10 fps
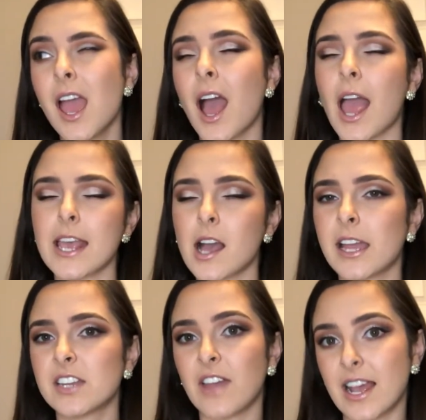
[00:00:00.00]
I
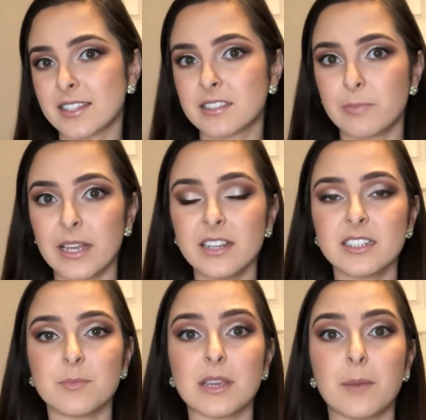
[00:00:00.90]
kind of estimated
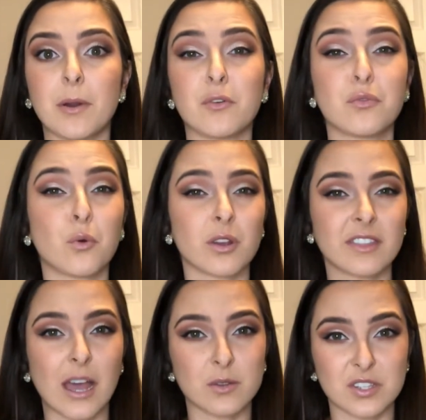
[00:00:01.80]
to be about
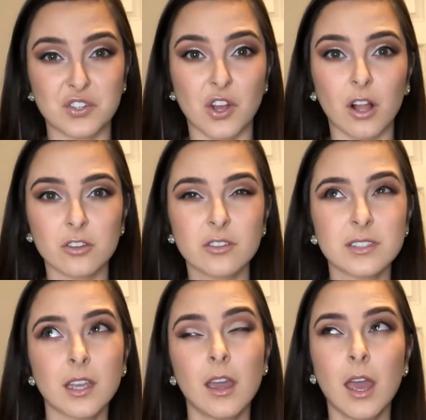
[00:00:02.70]
$4,000,